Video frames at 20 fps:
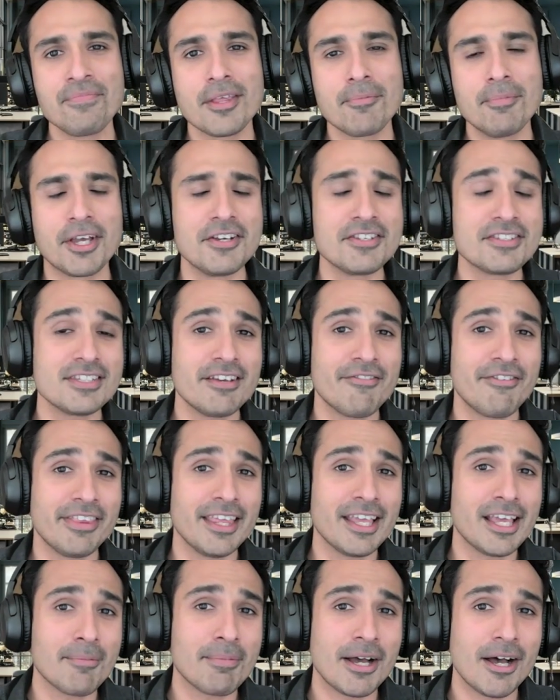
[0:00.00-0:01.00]
Because if you
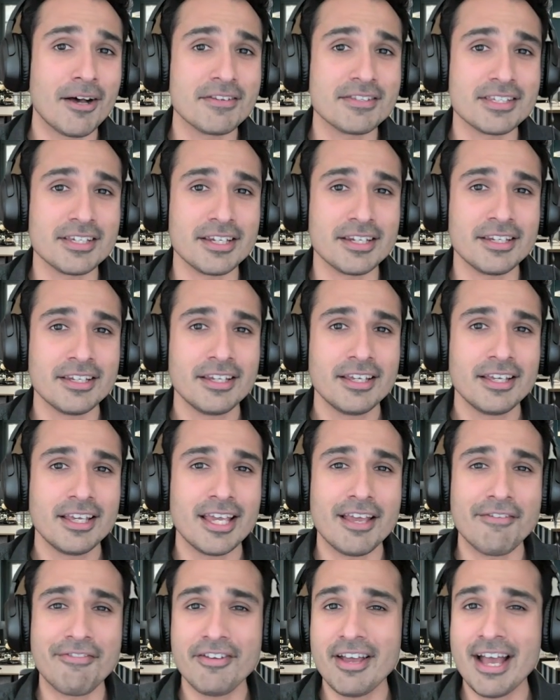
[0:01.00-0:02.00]
think about it,
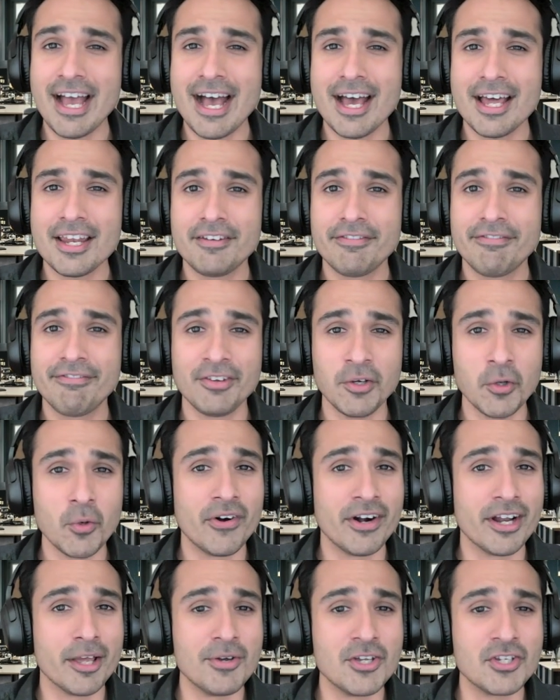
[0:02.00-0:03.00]
if you had
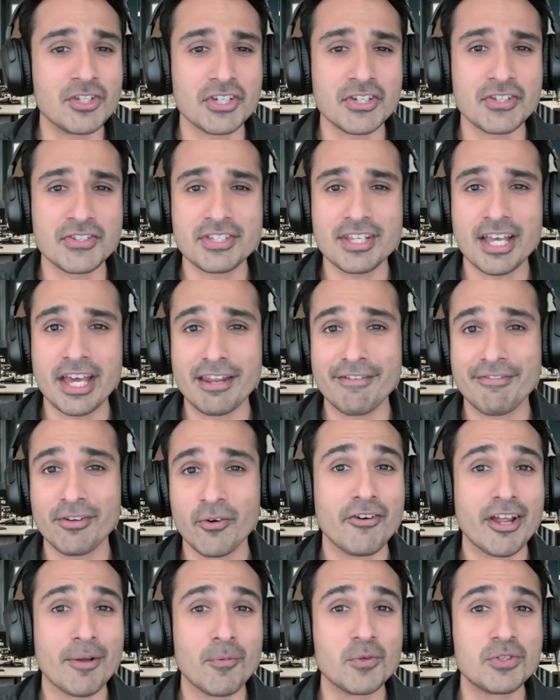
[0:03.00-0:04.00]
fewer images and if
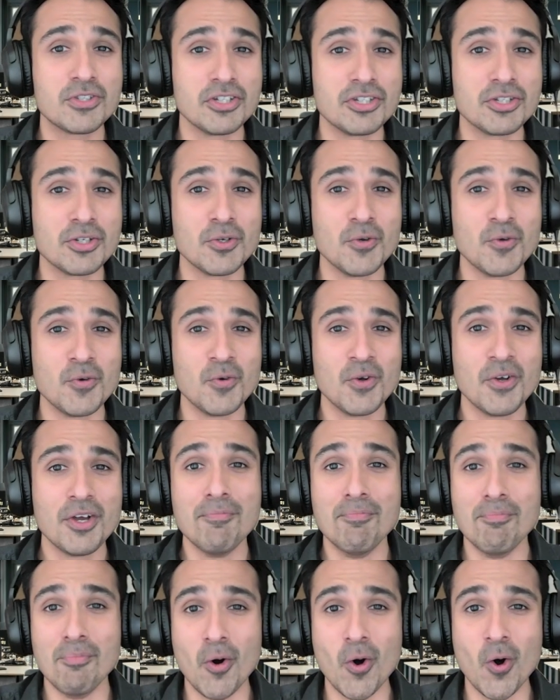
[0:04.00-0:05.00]
you're able to do
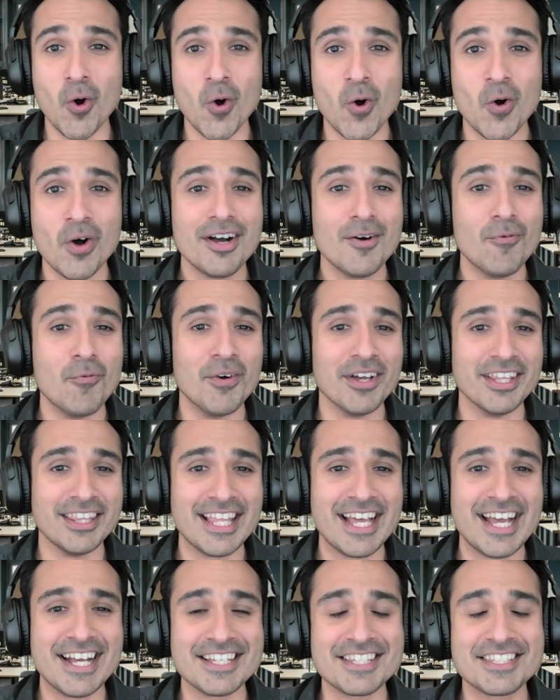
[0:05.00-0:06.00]
more with
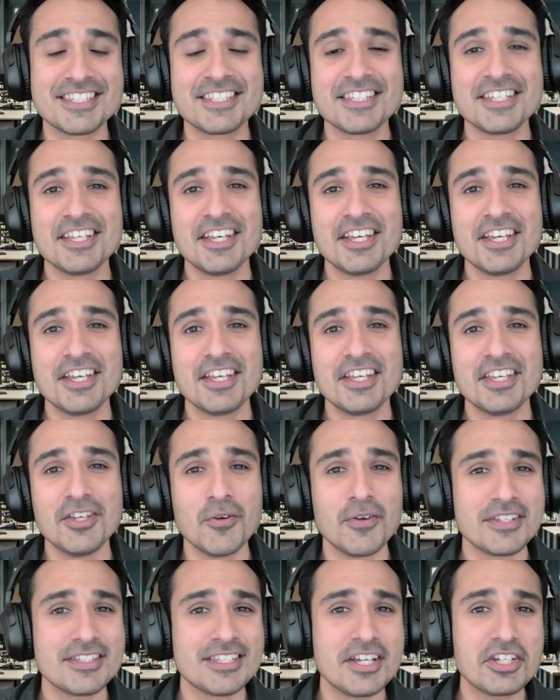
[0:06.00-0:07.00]
less,
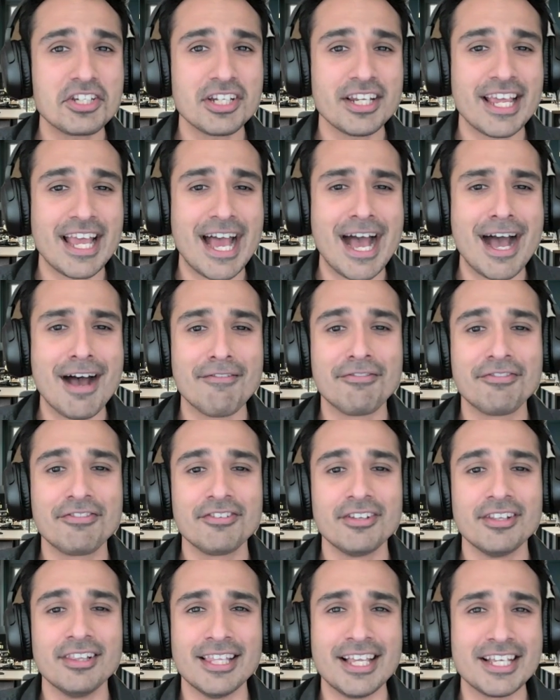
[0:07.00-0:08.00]
you'd essentially have
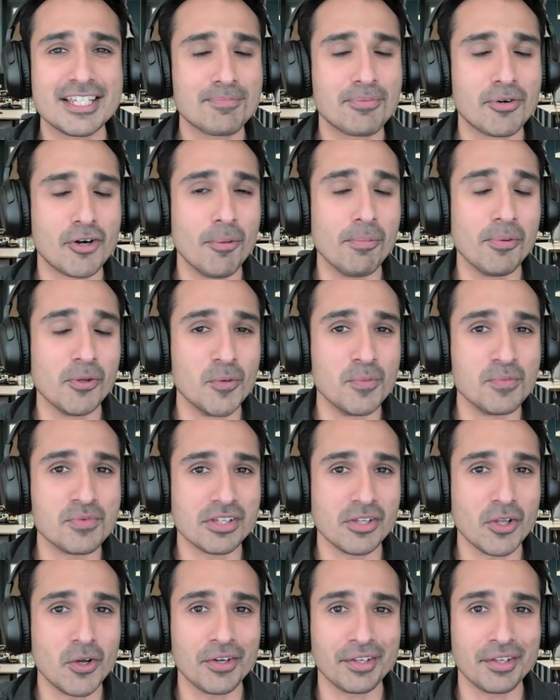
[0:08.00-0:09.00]
less problems
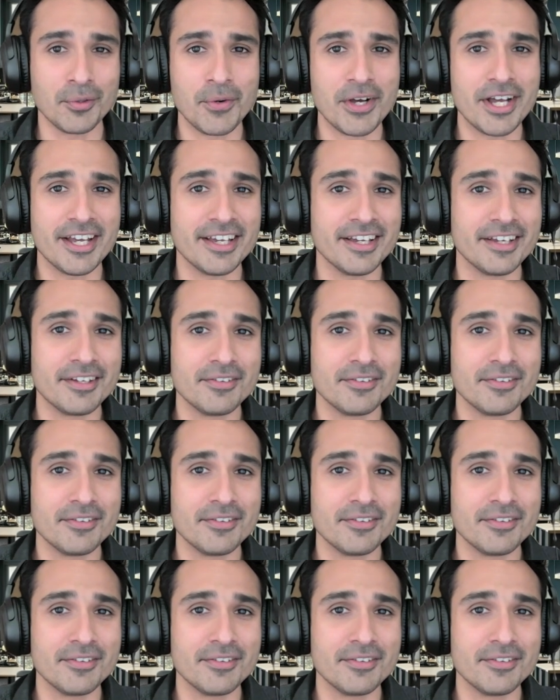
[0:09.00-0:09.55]
along the way.